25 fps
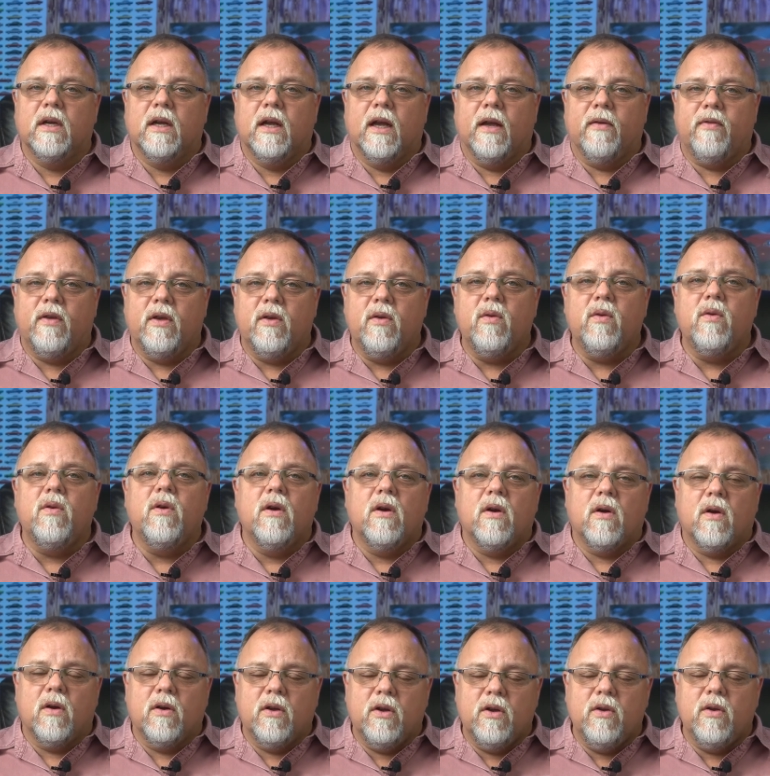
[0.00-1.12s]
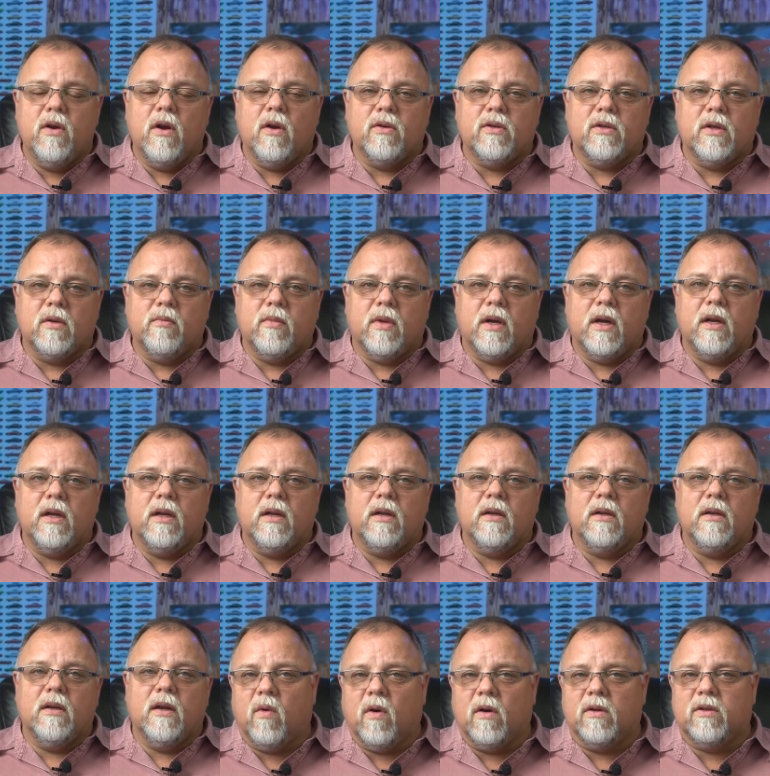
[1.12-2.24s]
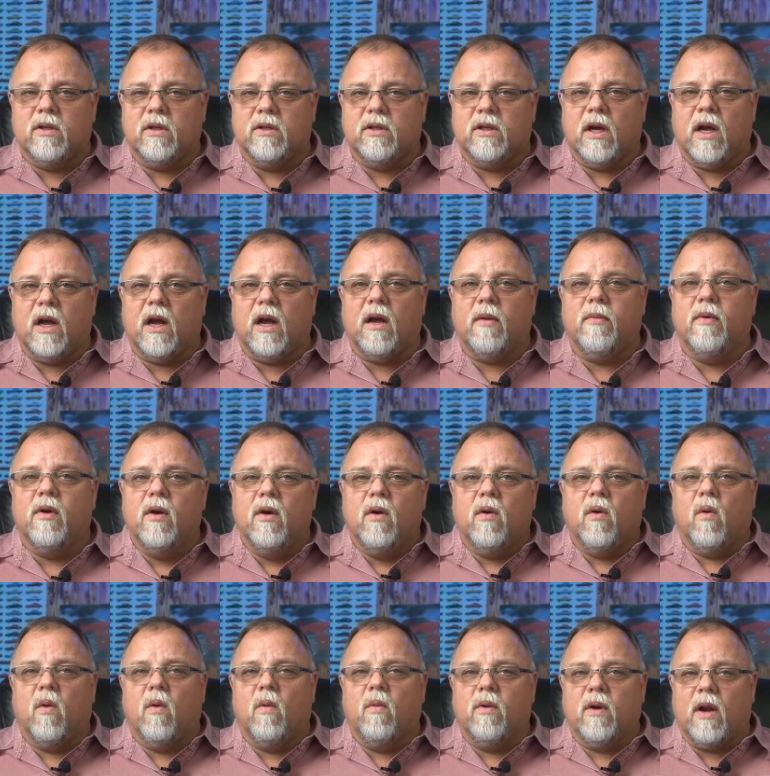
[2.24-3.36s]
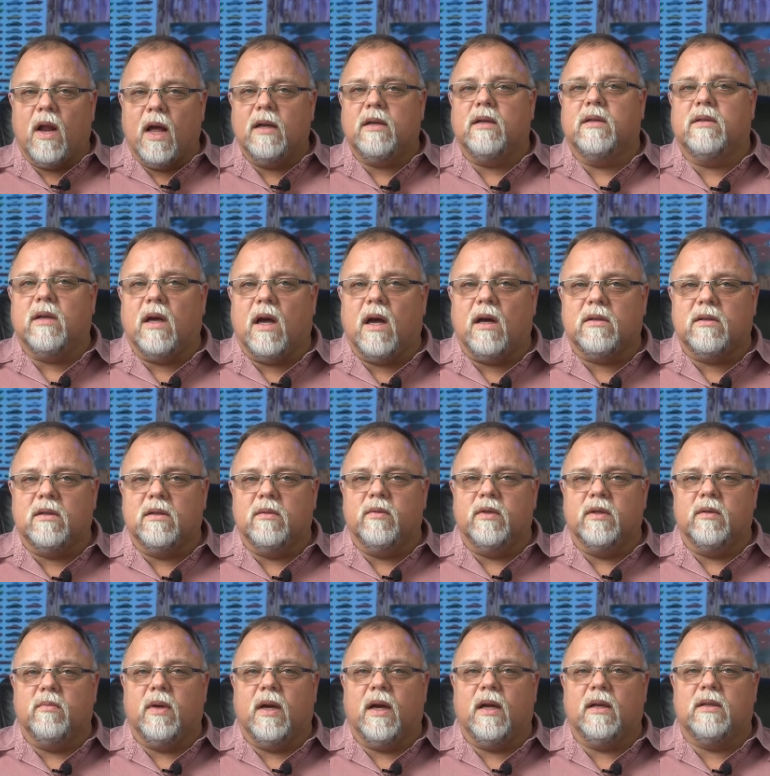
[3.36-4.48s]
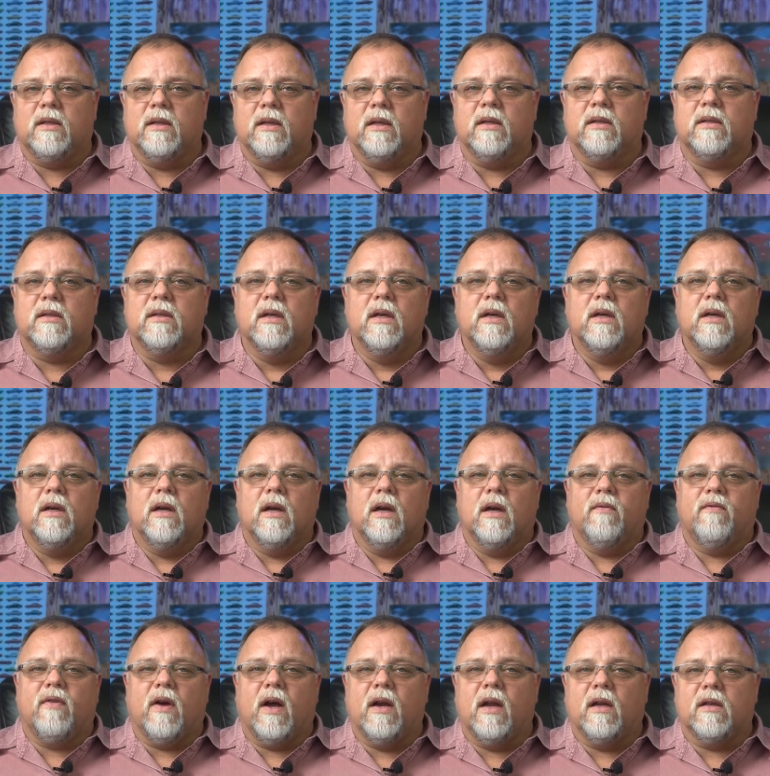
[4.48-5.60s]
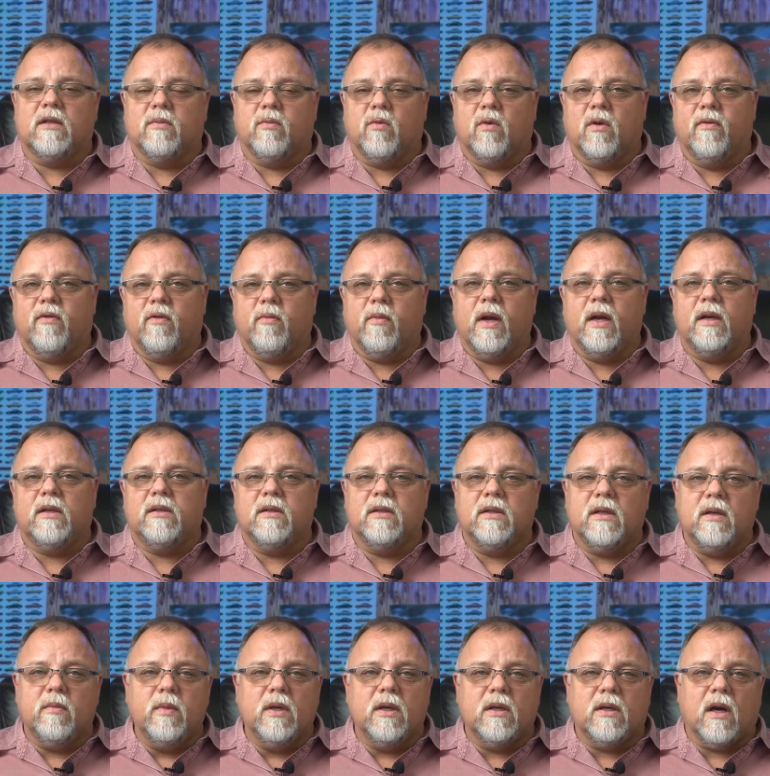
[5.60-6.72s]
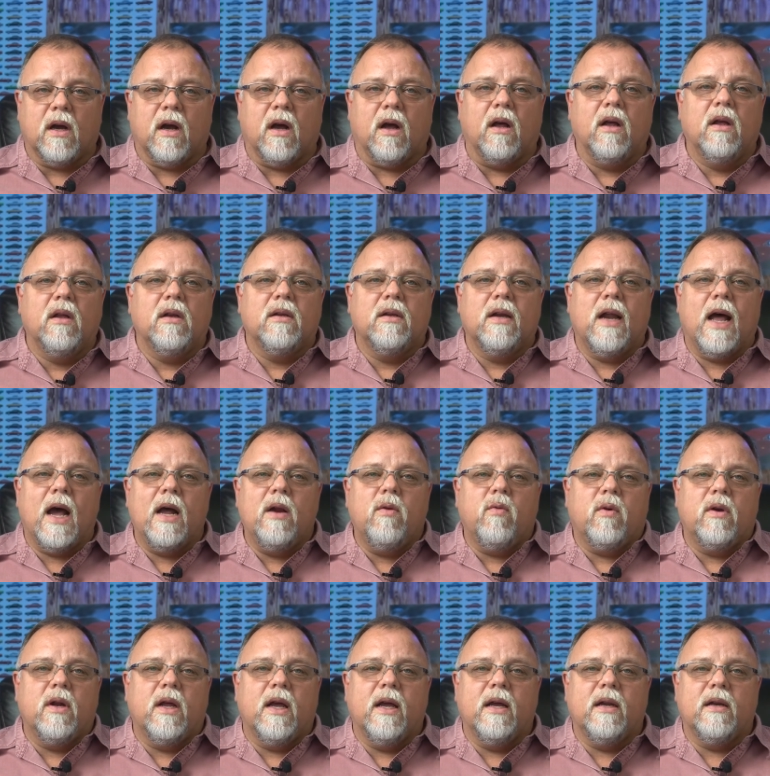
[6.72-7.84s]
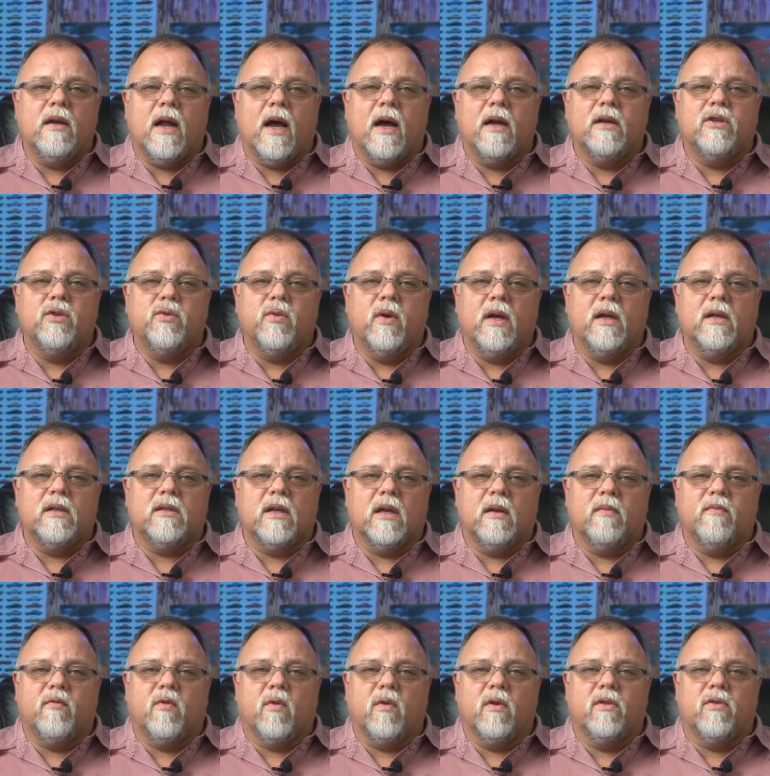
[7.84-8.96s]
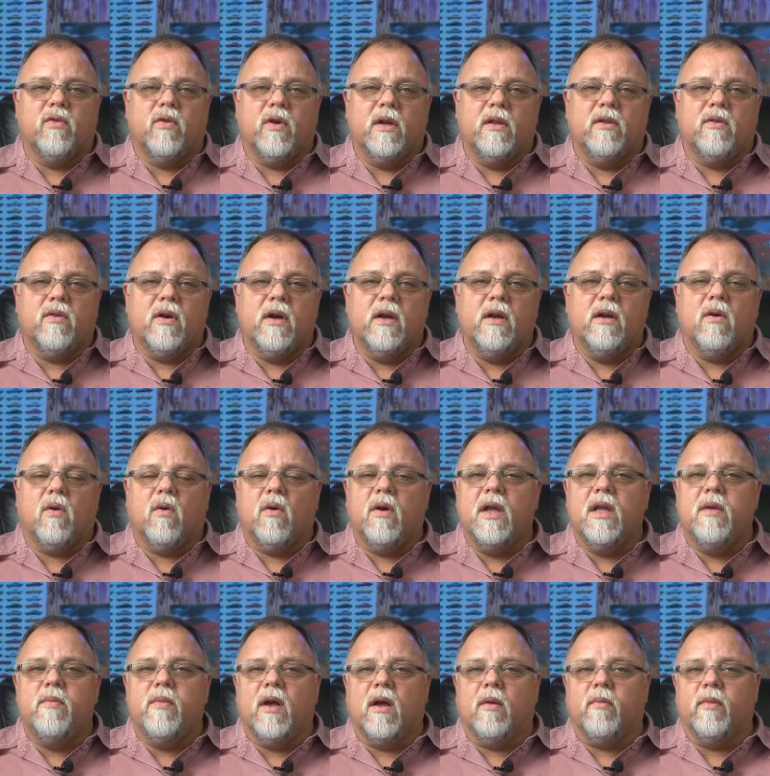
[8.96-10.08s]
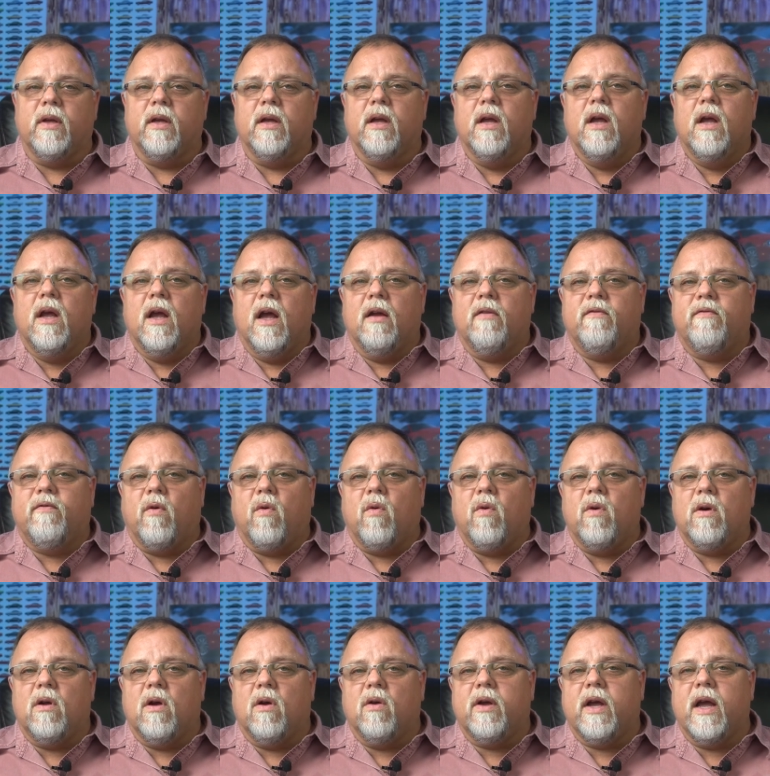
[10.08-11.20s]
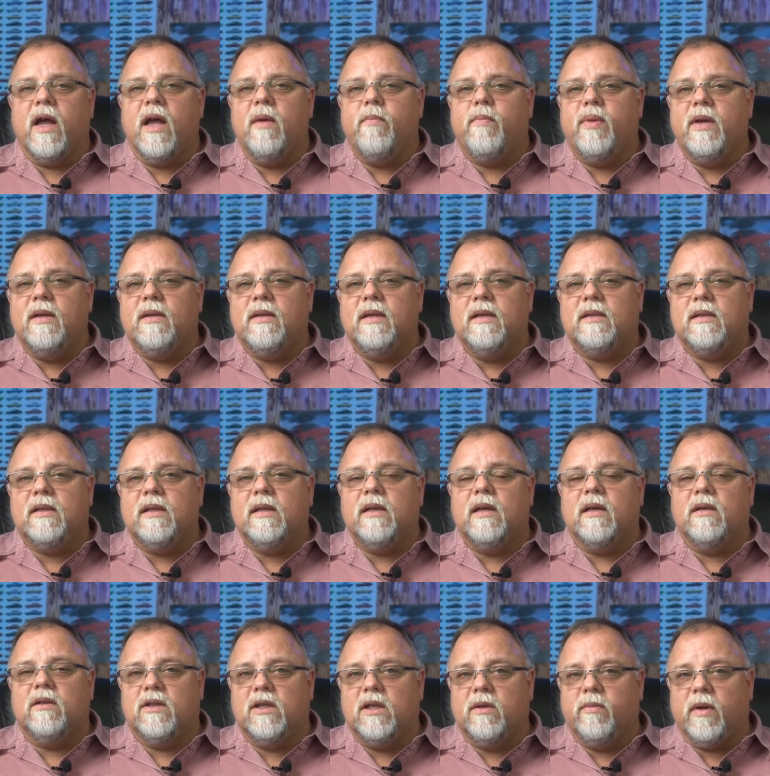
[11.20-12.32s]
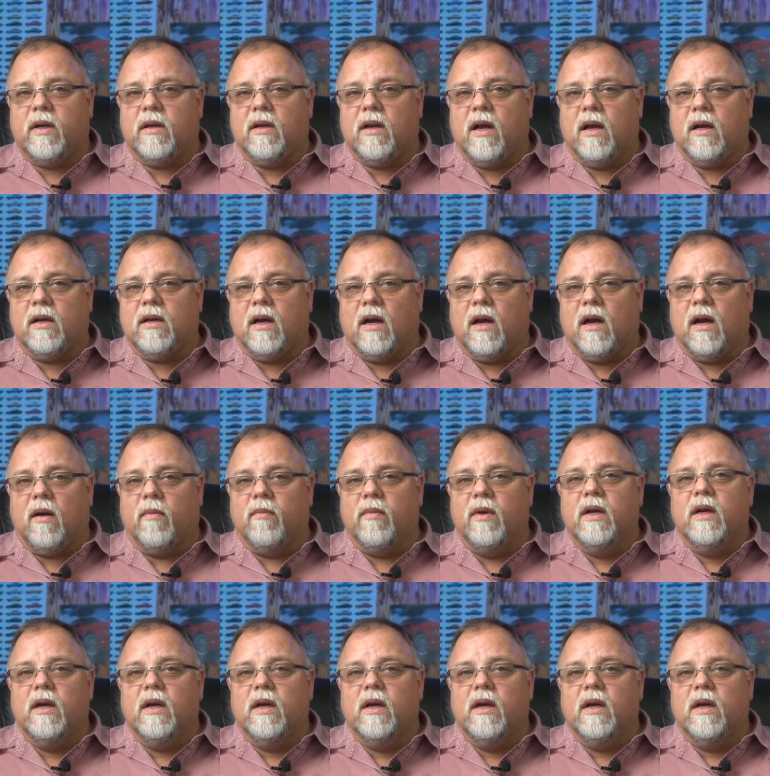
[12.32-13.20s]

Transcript: If you or somebody who wants a job or would like to talk to me about this and find out some more information, give me a call, 918-928-7433, or email me at fordoktptc@gmail.com.